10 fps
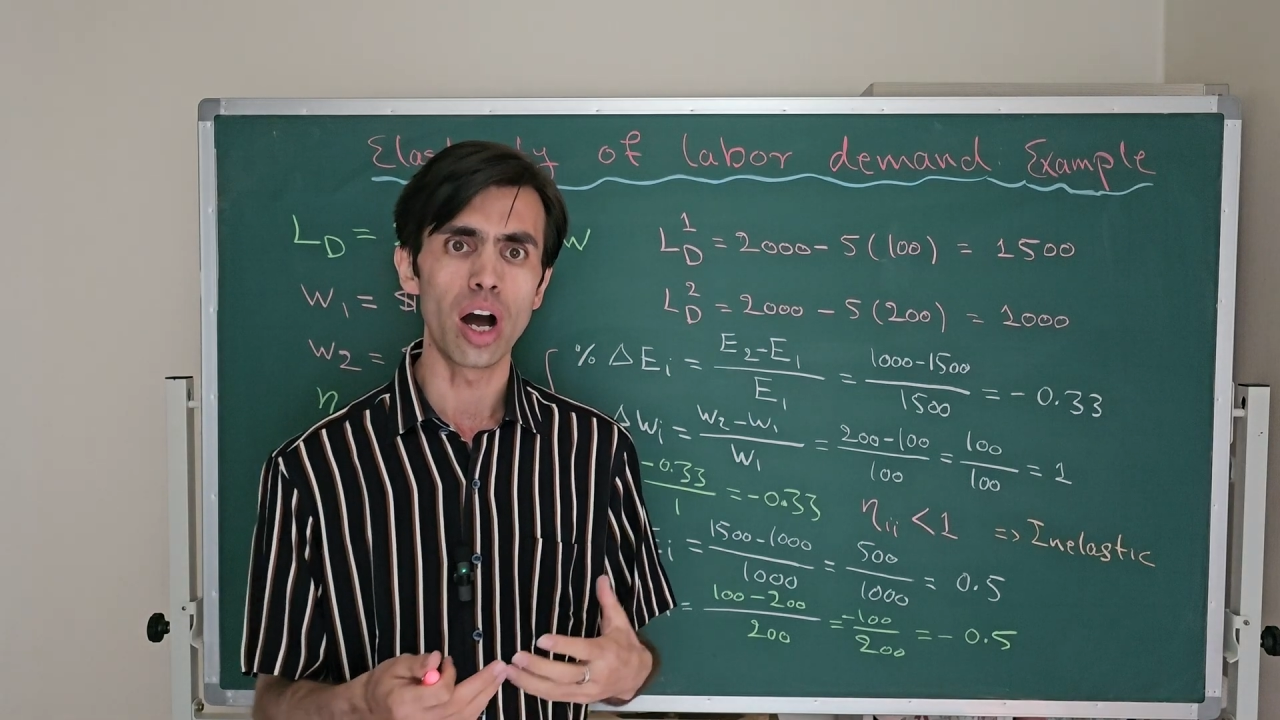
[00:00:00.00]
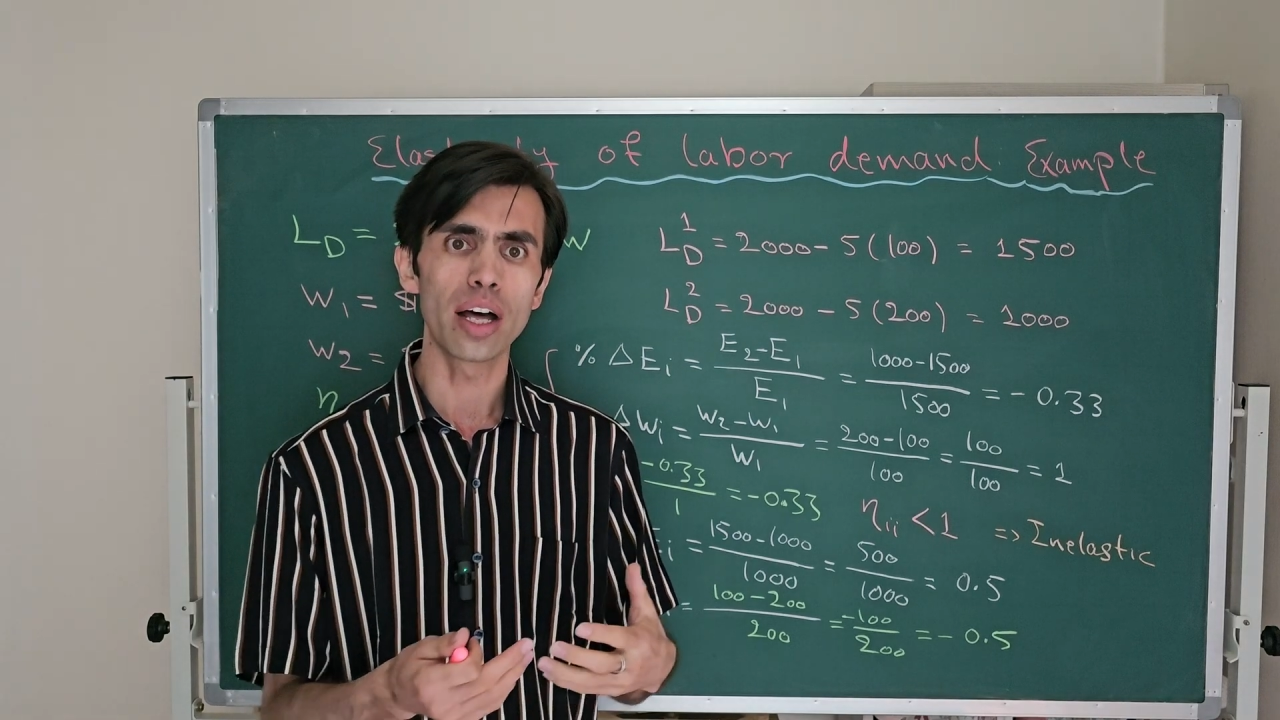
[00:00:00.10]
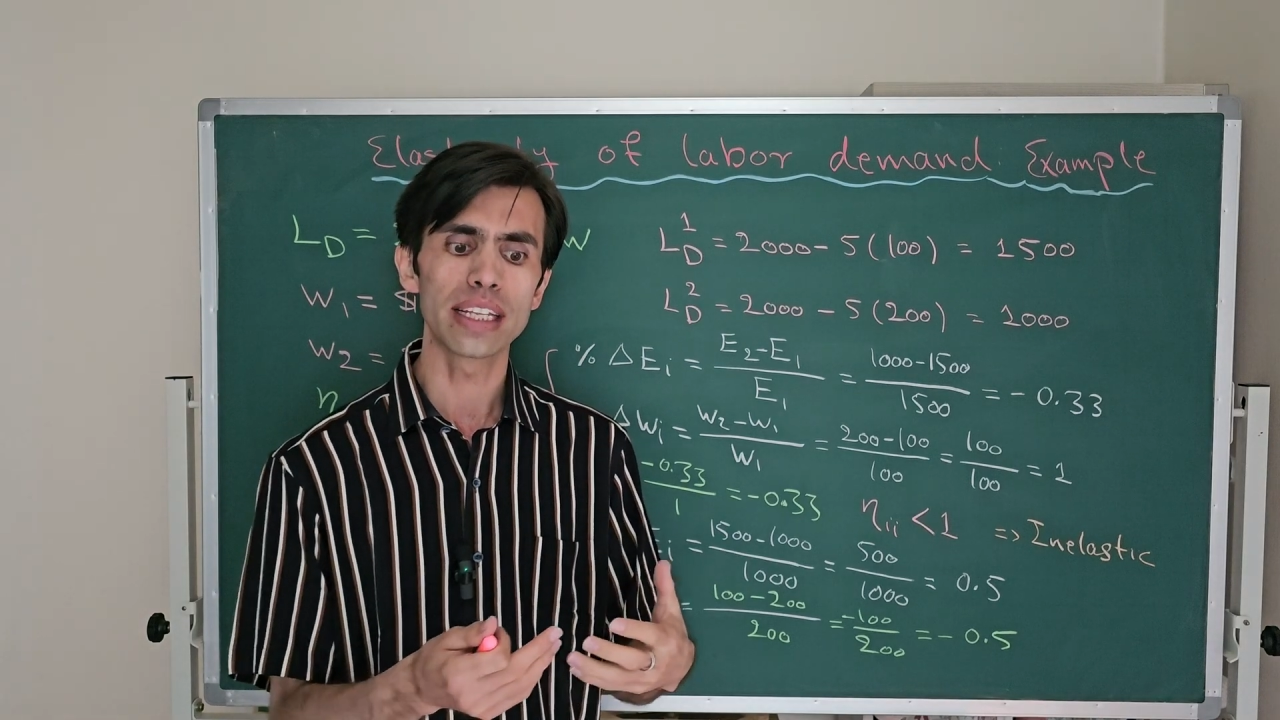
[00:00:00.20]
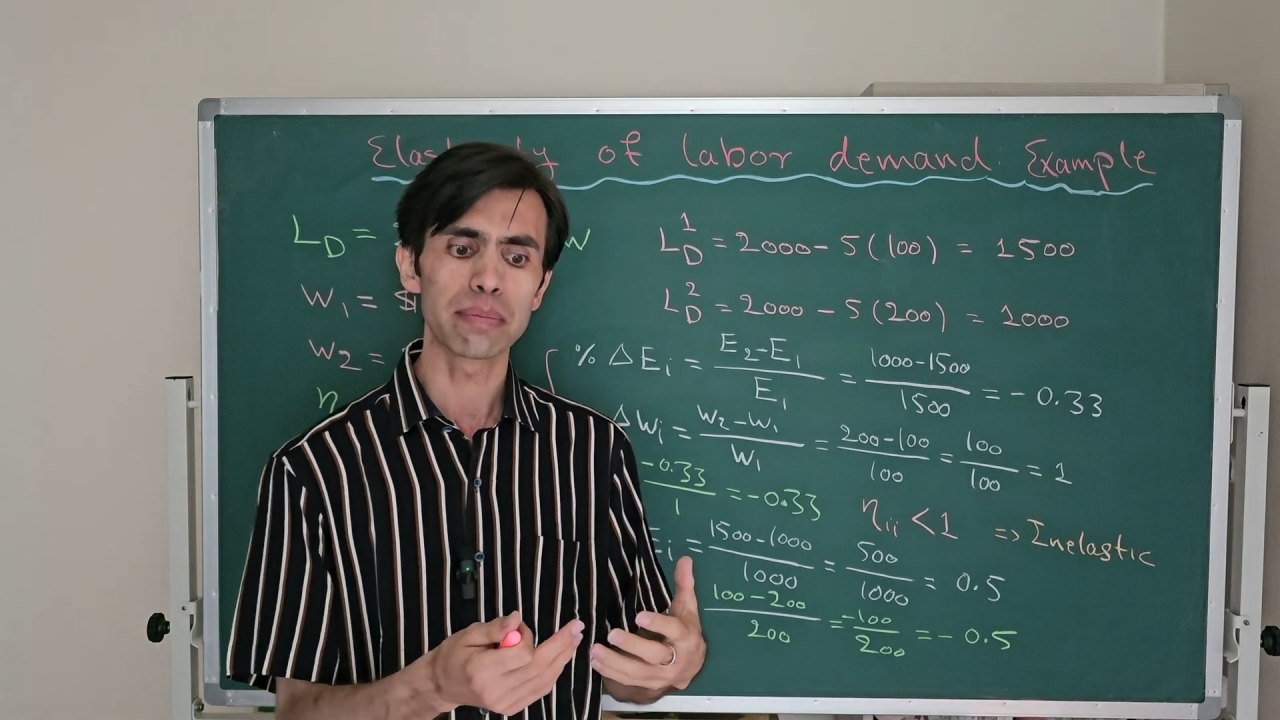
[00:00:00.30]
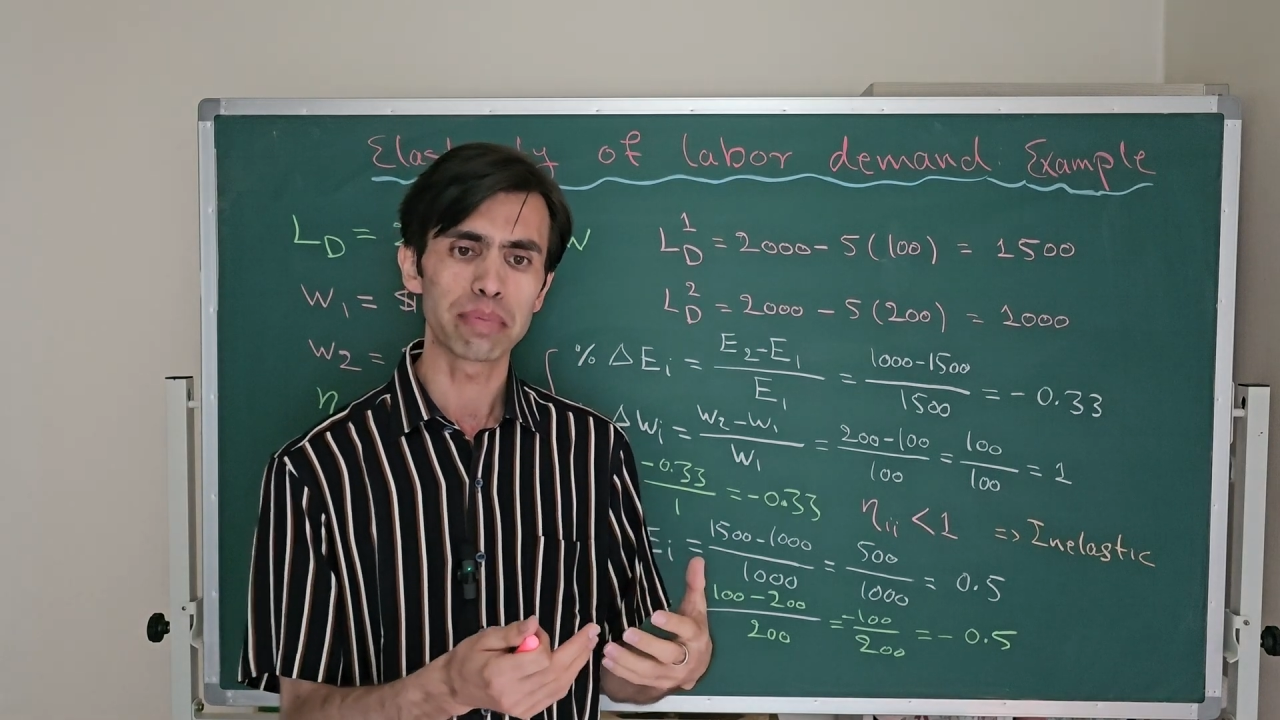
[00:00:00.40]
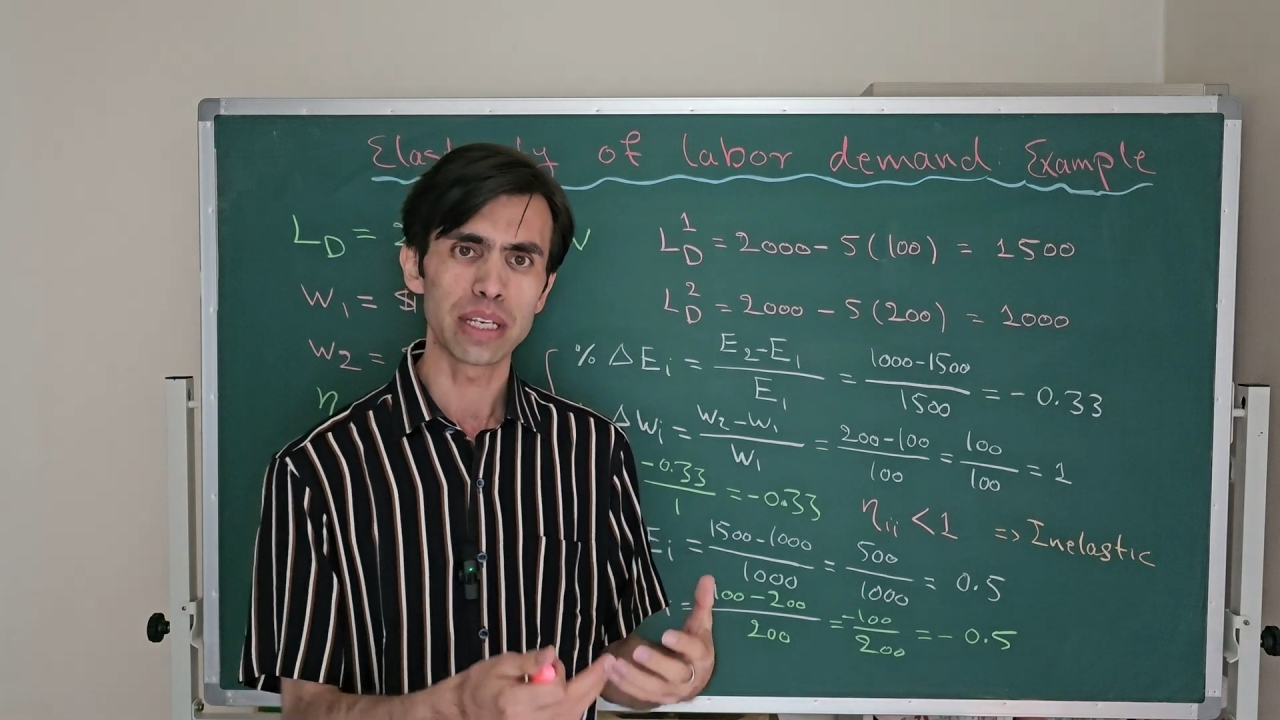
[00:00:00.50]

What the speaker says: other